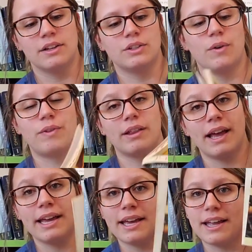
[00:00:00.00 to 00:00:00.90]
so if they
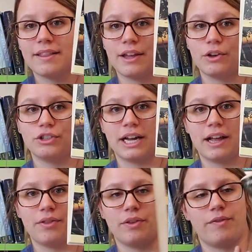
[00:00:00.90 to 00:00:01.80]
like it, they could check
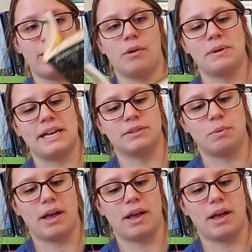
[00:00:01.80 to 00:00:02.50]
out the film as